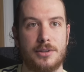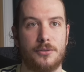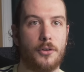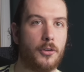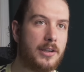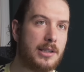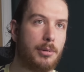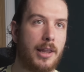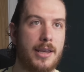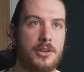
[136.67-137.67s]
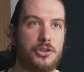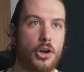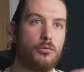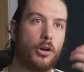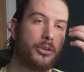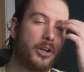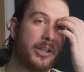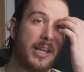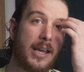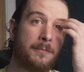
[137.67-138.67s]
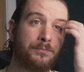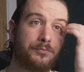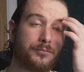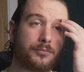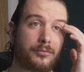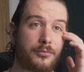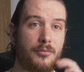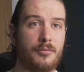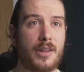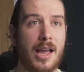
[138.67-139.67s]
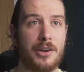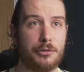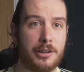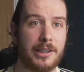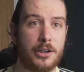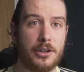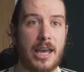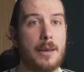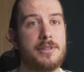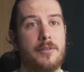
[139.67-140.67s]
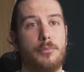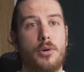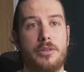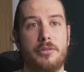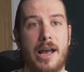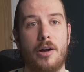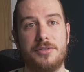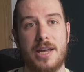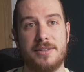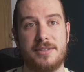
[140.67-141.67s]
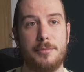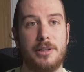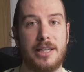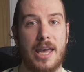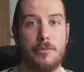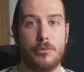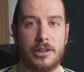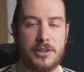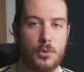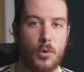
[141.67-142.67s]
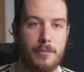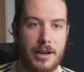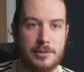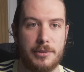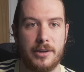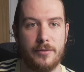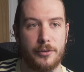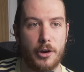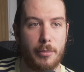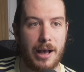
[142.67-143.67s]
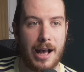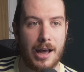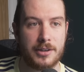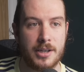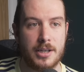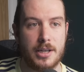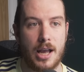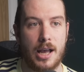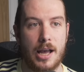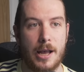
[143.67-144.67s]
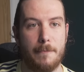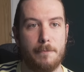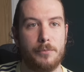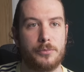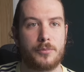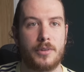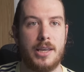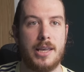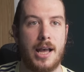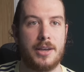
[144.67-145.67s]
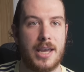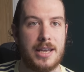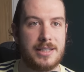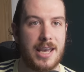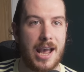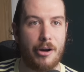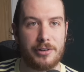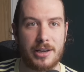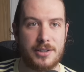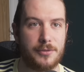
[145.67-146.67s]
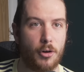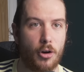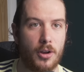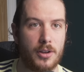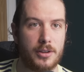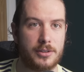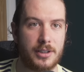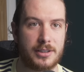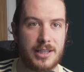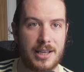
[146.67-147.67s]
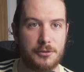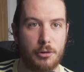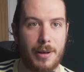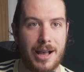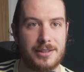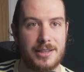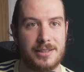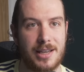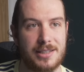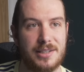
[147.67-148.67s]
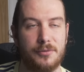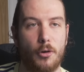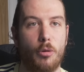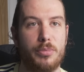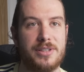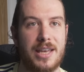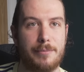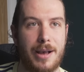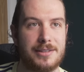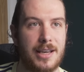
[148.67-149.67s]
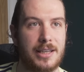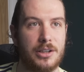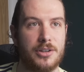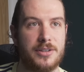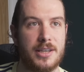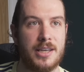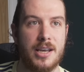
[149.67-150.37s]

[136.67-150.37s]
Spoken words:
for these players, Joe Rodon here had a really good game, 7.3 out of 10. Similar game, really, to what Maximilian Werber had. He had 88 out of 94 successful passes, 94% pass accuracy.